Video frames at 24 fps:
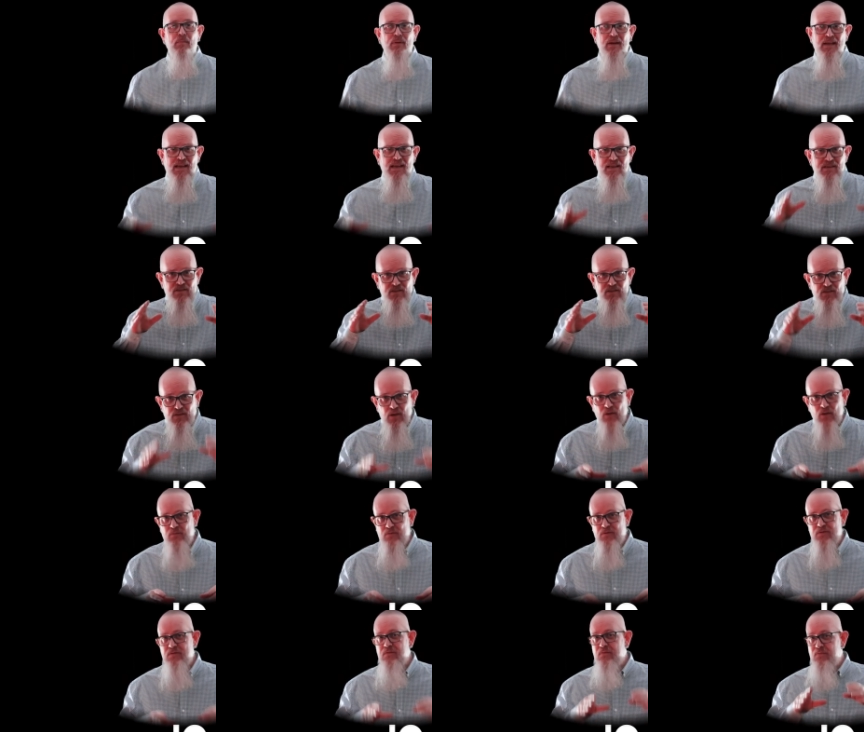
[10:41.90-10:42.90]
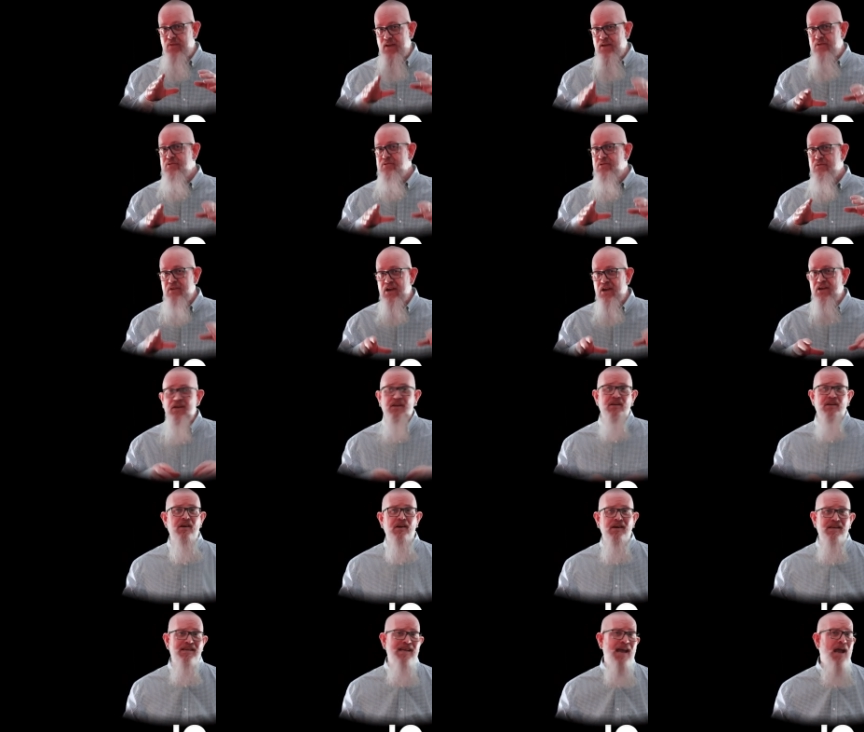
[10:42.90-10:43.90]
Please don't fail to
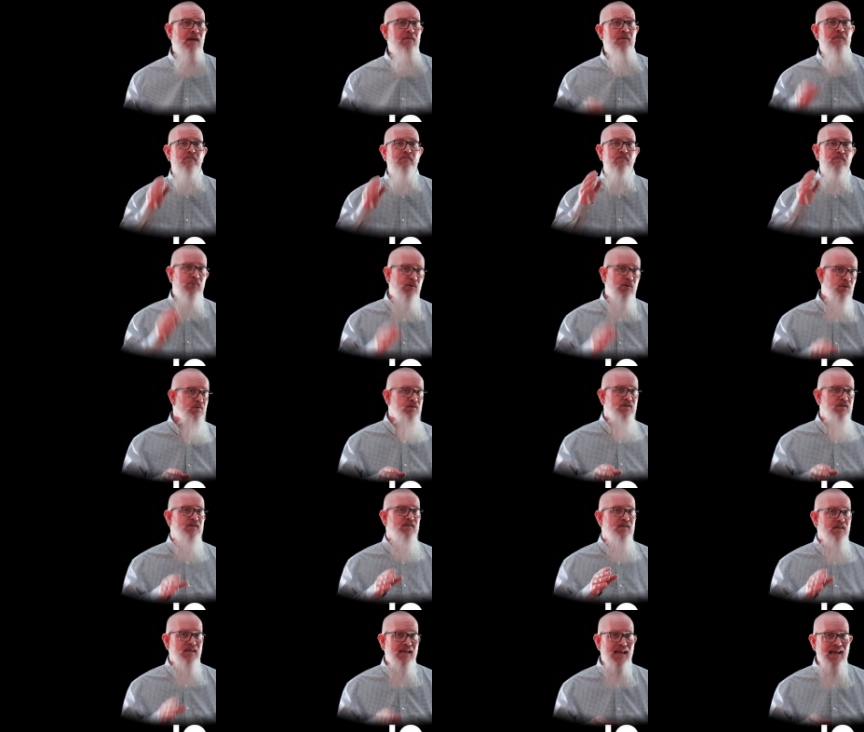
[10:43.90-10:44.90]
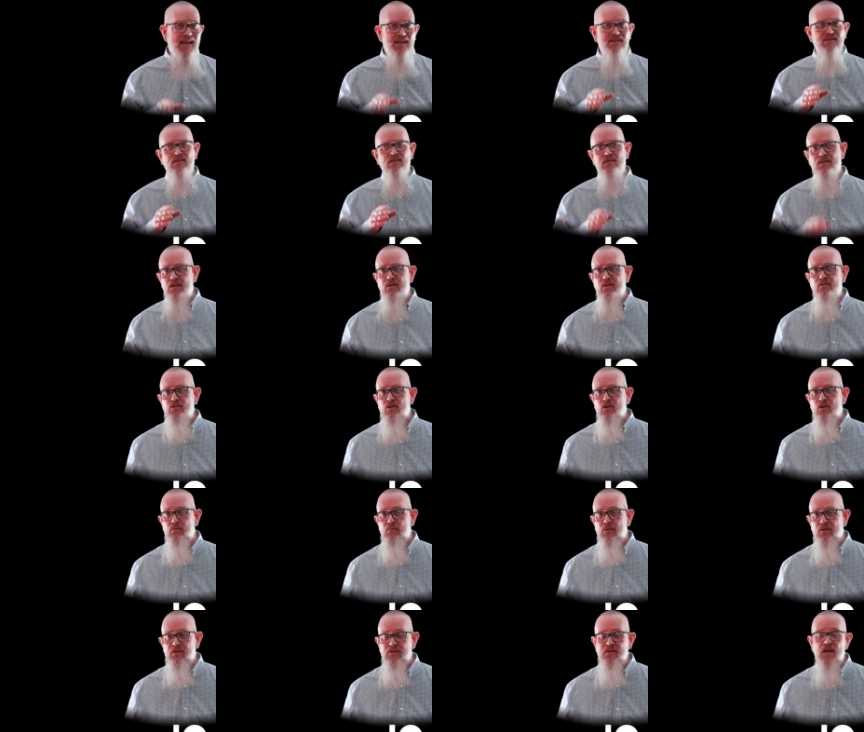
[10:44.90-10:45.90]
recognise how important it is to
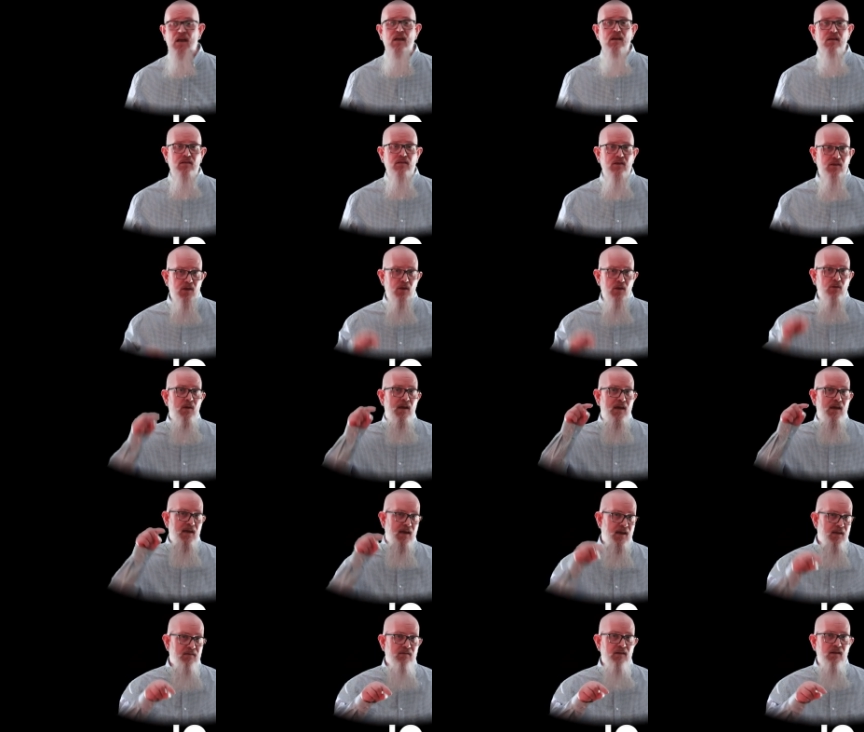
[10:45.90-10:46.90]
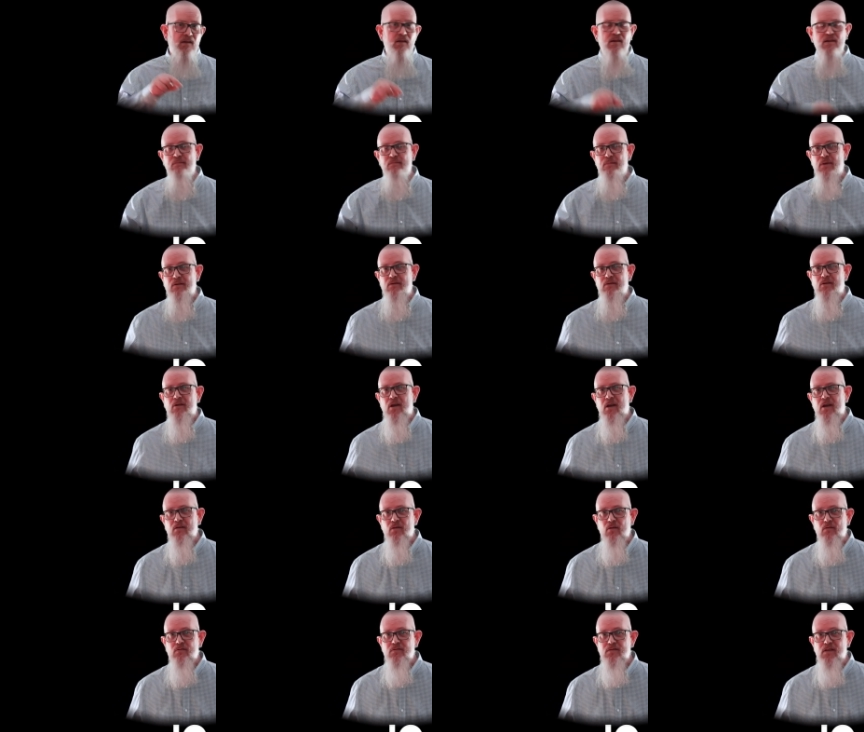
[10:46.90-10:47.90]
YouTubers that you hit the like button on
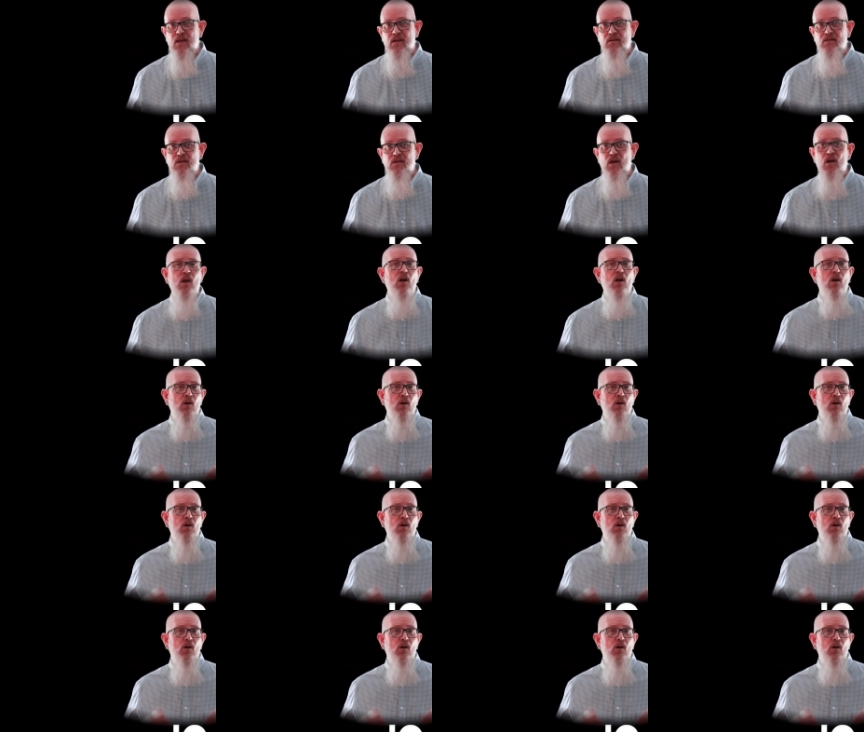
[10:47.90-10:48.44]
our content,